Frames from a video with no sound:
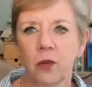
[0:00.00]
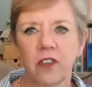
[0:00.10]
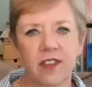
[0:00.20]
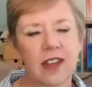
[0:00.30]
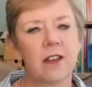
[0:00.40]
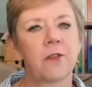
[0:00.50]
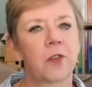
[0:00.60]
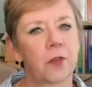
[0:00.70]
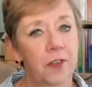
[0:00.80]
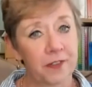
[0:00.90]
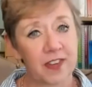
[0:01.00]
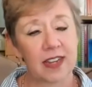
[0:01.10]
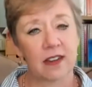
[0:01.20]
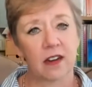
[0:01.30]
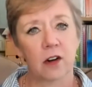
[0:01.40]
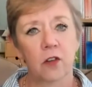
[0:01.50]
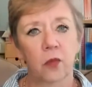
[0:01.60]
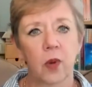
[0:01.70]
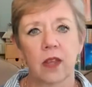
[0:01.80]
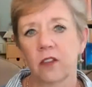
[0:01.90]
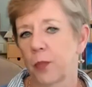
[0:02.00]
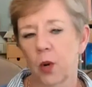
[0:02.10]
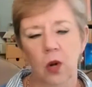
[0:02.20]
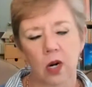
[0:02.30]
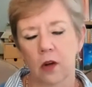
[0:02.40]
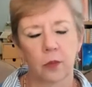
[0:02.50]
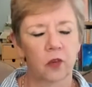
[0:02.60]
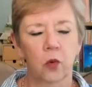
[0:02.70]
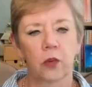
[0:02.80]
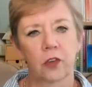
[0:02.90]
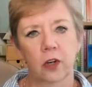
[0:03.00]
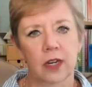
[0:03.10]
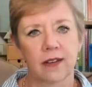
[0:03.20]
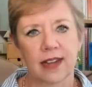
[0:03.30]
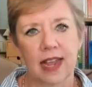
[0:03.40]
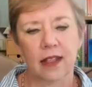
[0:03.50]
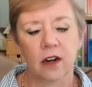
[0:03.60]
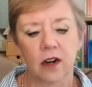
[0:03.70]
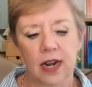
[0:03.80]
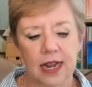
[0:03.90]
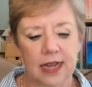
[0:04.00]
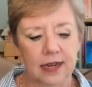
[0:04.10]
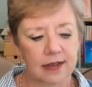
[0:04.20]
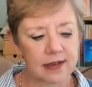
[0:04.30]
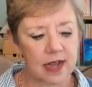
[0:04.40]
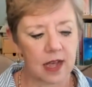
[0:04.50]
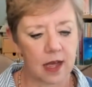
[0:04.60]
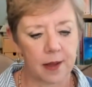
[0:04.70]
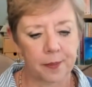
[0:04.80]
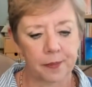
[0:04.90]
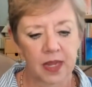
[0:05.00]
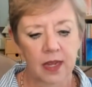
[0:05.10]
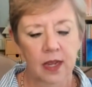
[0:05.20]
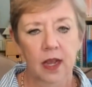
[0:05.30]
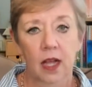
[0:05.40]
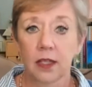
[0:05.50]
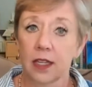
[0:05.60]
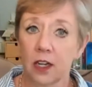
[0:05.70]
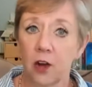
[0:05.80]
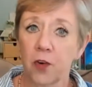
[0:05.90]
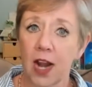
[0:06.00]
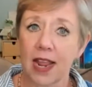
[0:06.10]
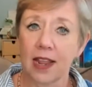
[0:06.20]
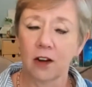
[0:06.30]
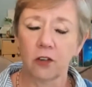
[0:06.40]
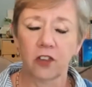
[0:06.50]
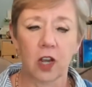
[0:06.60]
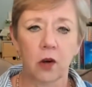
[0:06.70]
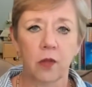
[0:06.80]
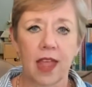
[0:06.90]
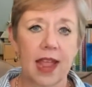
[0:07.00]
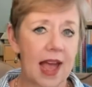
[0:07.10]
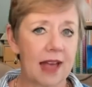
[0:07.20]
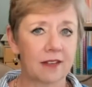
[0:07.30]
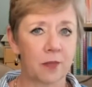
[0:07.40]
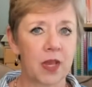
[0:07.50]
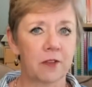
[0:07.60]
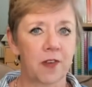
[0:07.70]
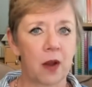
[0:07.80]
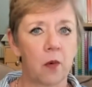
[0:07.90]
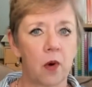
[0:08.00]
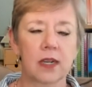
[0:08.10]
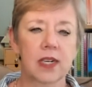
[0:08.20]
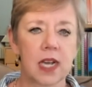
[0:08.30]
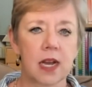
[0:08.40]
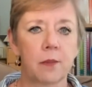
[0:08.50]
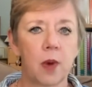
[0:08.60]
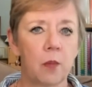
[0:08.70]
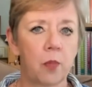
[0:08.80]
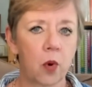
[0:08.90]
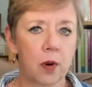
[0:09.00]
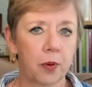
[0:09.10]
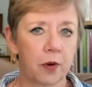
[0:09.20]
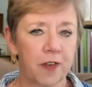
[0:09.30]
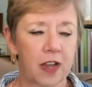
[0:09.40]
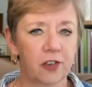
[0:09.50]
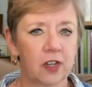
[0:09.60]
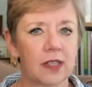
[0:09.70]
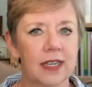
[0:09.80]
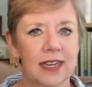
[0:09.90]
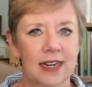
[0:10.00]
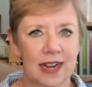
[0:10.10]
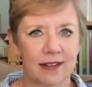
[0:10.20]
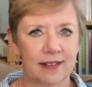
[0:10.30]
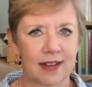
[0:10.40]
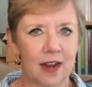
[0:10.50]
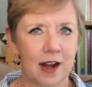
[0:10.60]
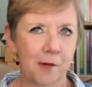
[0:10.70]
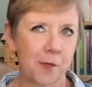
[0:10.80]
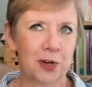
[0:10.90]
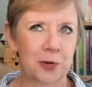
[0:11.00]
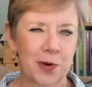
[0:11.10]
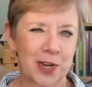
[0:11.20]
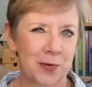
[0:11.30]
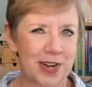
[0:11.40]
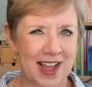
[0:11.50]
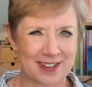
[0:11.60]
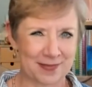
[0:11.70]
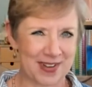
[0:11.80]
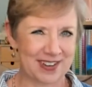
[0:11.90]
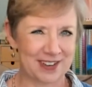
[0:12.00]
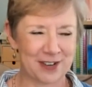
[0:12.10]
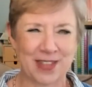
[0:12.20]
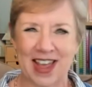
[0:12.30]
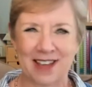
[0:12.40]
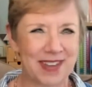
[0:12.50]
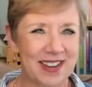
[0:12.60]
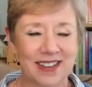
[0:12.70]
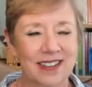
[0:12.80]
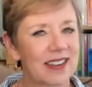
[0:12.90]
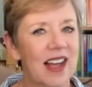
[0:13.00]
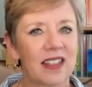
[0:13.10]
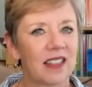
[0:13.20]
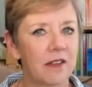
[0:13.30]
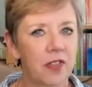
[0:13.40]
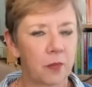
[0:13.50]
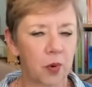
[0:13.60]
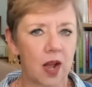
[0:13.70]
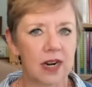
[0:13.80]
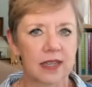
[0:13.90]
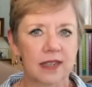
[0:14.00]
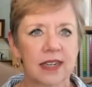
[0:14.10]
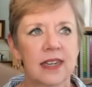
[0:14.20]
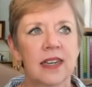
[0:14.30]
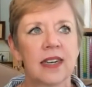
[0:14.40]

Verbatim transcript: known Steve for 15 years. We spoke on a homeschool circuit together. And um, a little over eight years ago, they asked me if I wanted to come aboard professionally. And I said, I wondered when you would ask me to do that because I love the product.